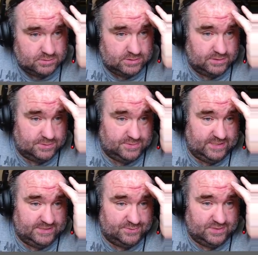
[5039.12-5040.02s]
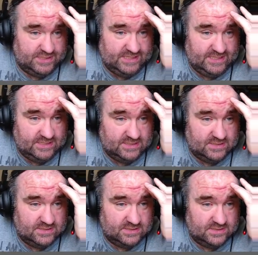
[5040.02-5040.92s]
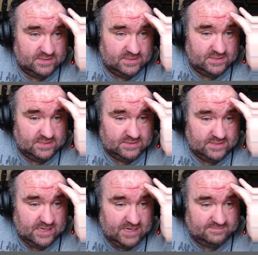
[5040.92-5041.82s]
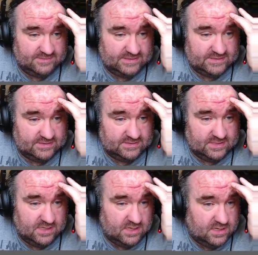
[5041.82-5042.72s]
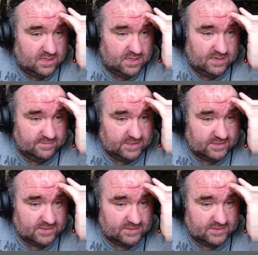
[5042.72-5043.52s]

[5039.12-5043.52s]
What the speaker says: So 320 times, how many of